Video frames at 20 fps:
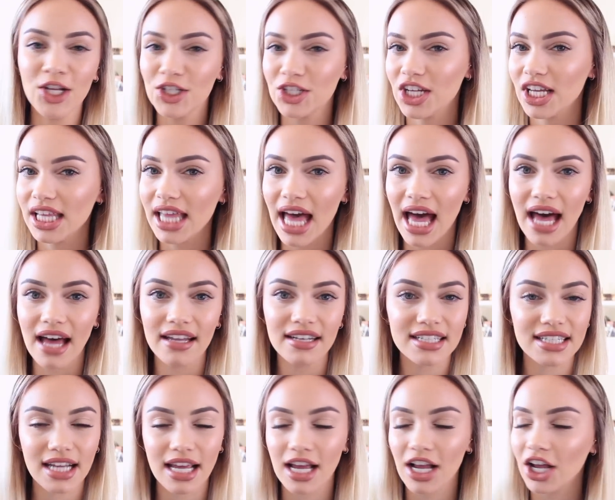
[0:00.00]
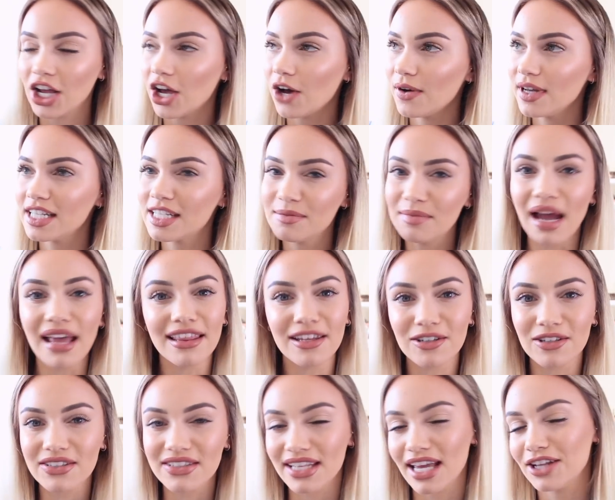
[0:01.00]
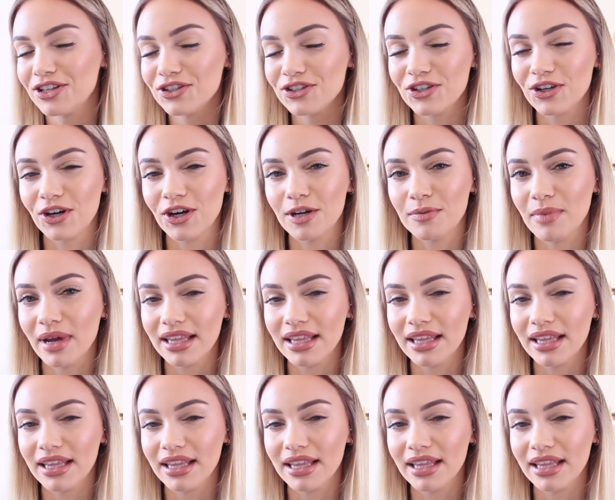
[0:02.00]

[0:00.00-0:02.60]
chill out go into my little zen zone,